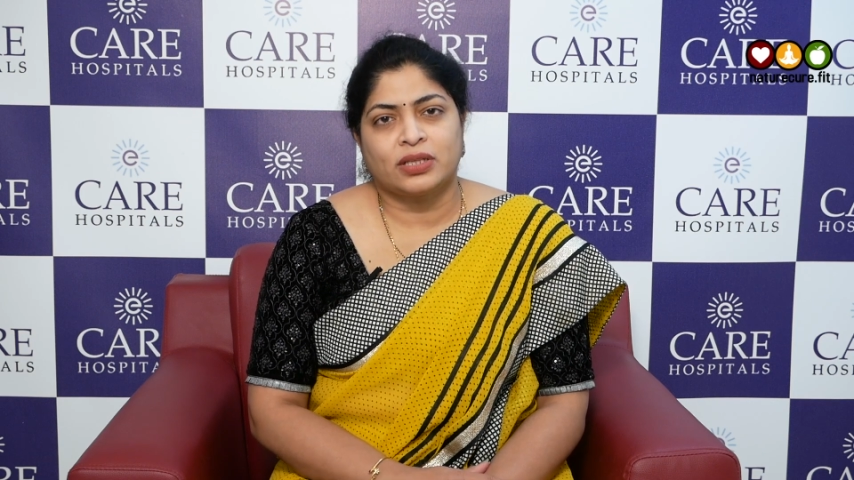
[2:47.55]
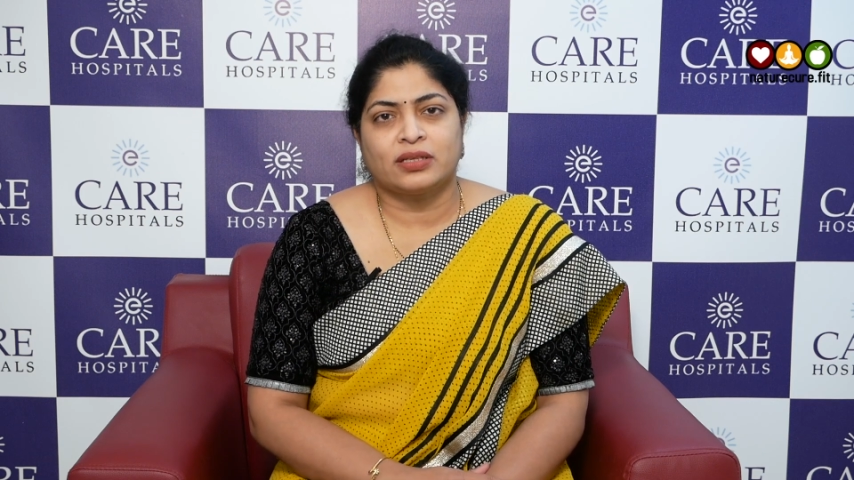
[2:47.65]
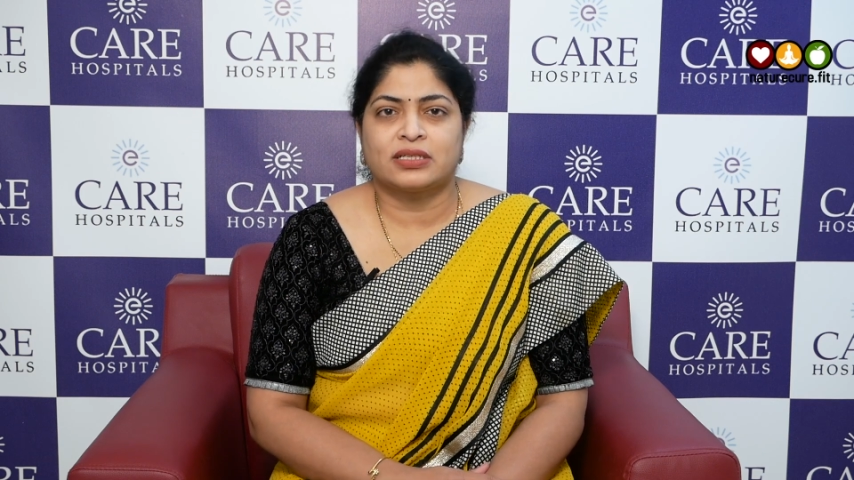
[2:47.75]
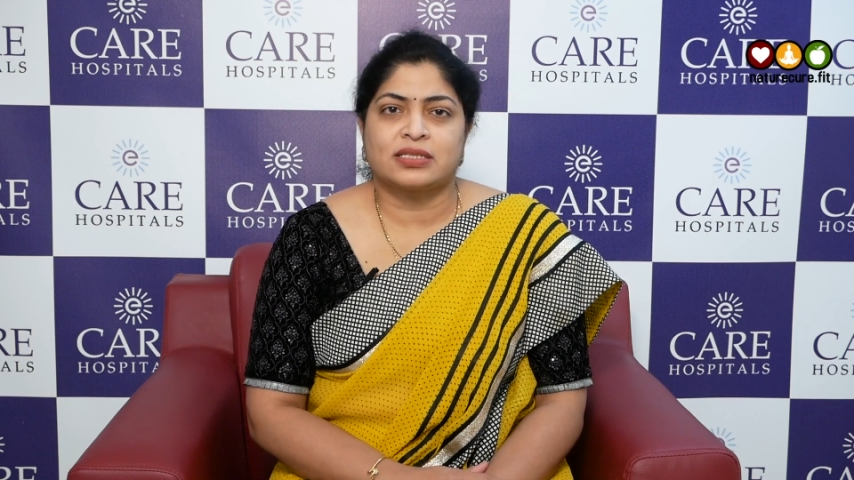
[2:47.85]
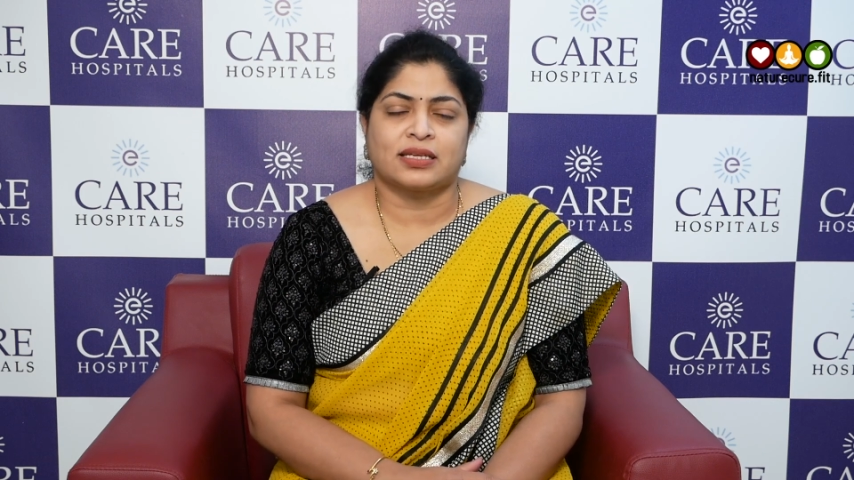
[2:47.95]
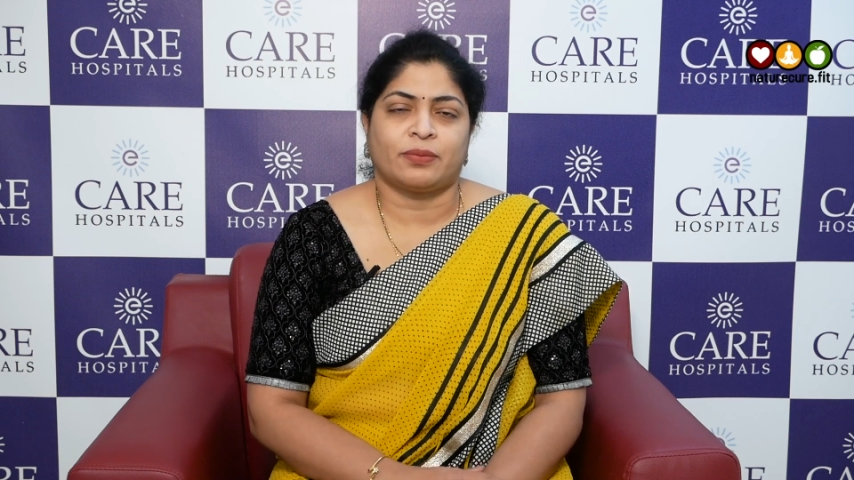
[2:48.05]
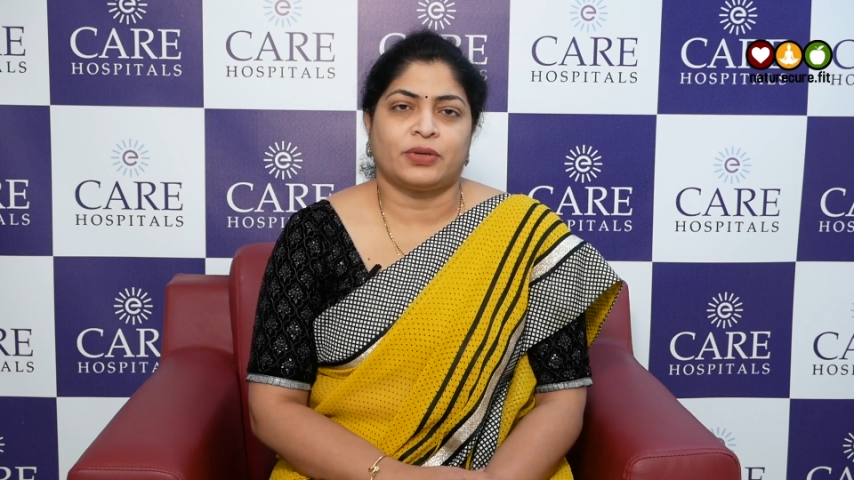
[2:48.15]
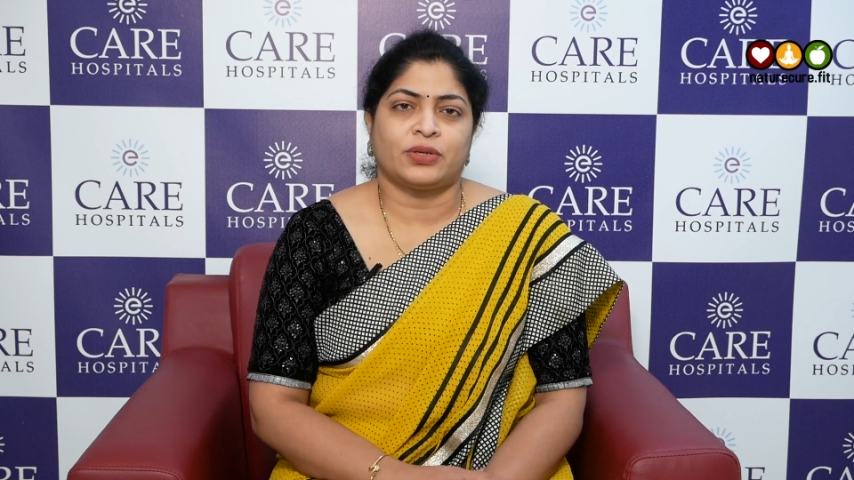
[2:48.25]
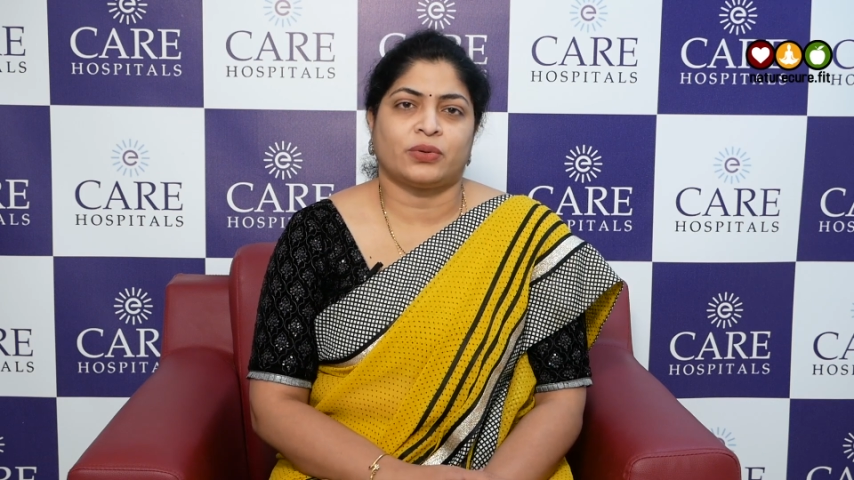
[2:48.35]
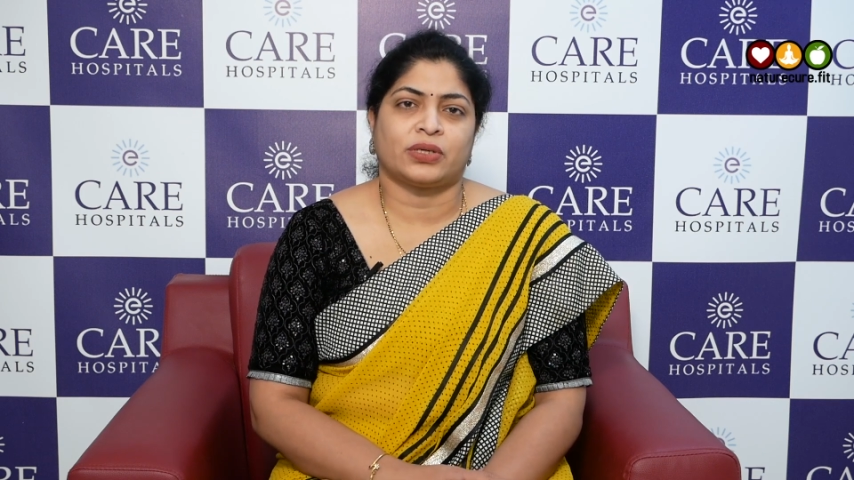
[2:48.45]
this
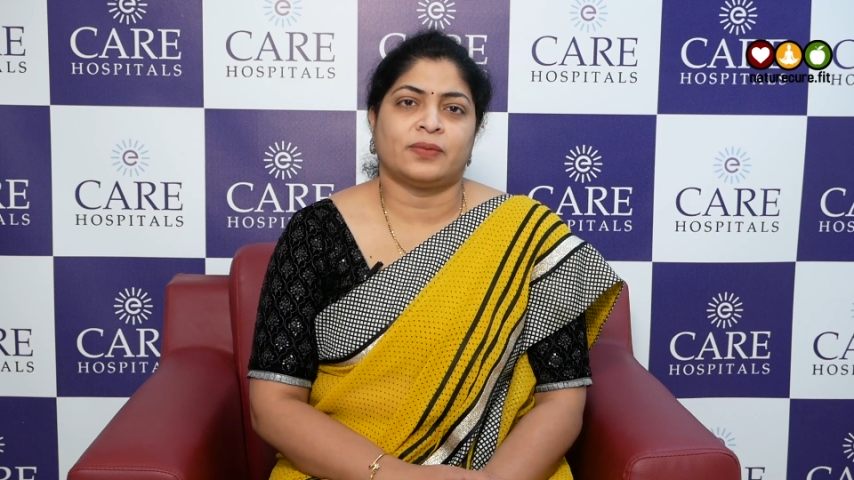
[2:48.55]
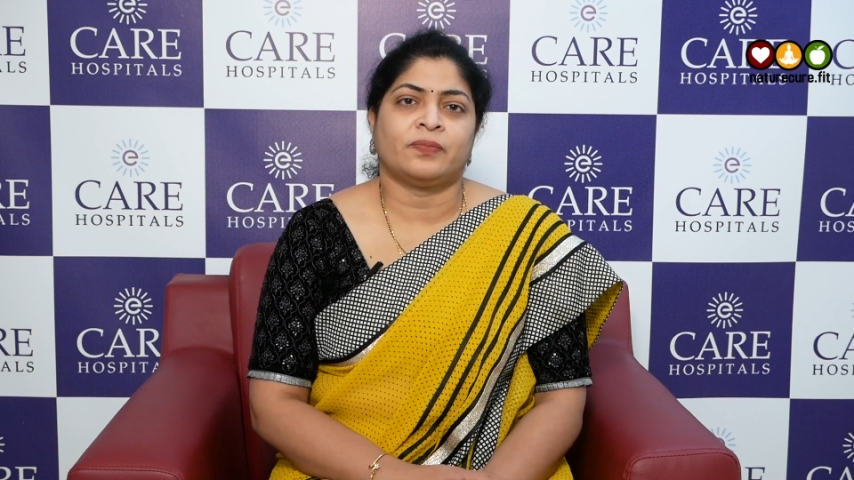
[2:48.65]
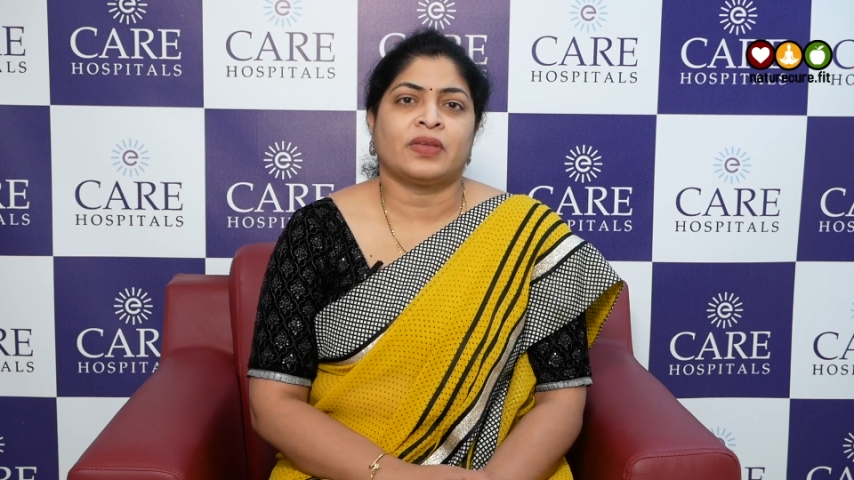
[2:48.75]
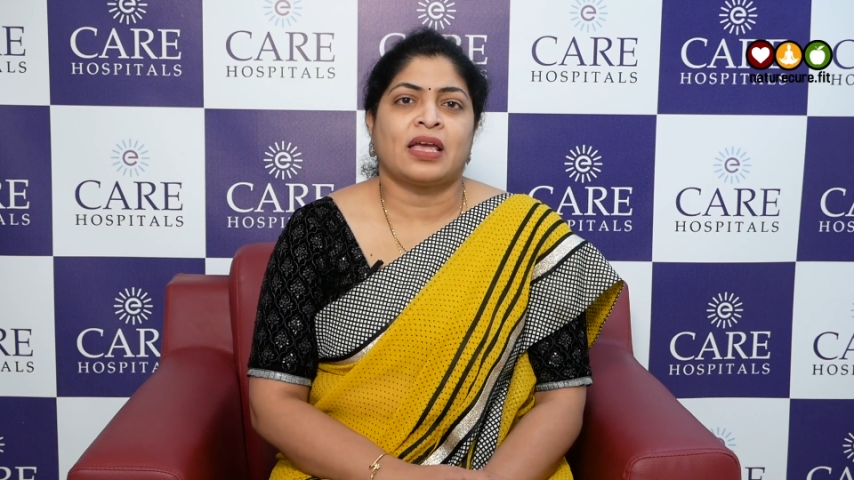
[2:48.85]
epidural